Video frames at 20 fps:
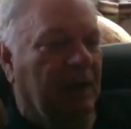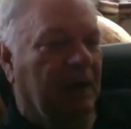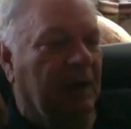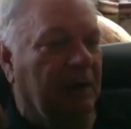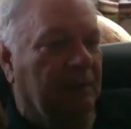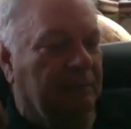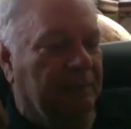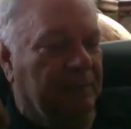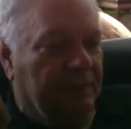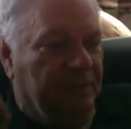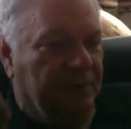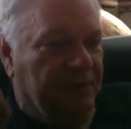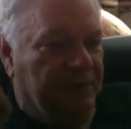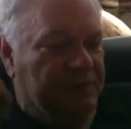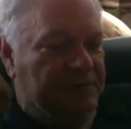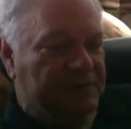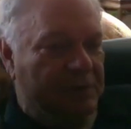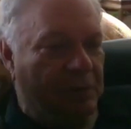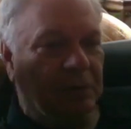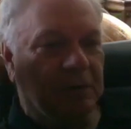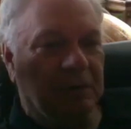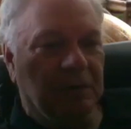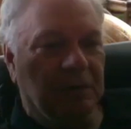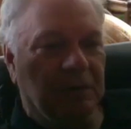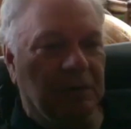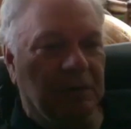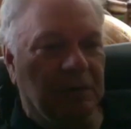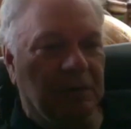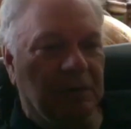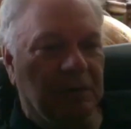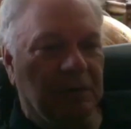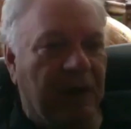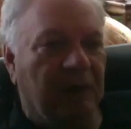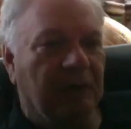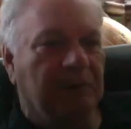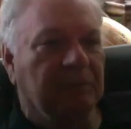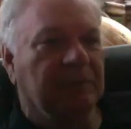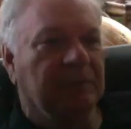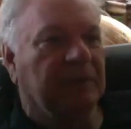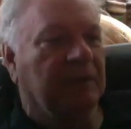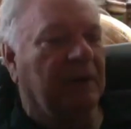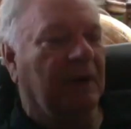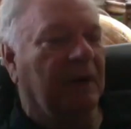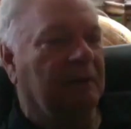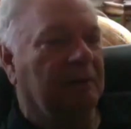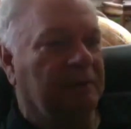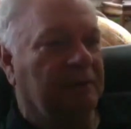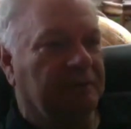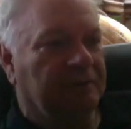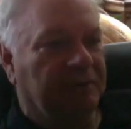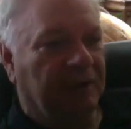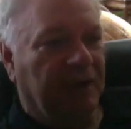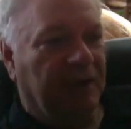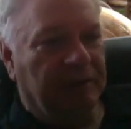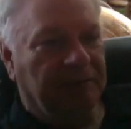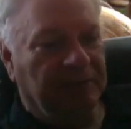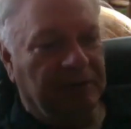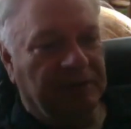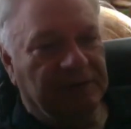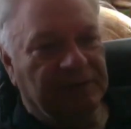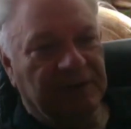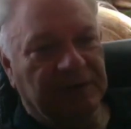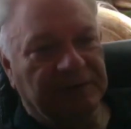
um, the circle around uh, the Flavians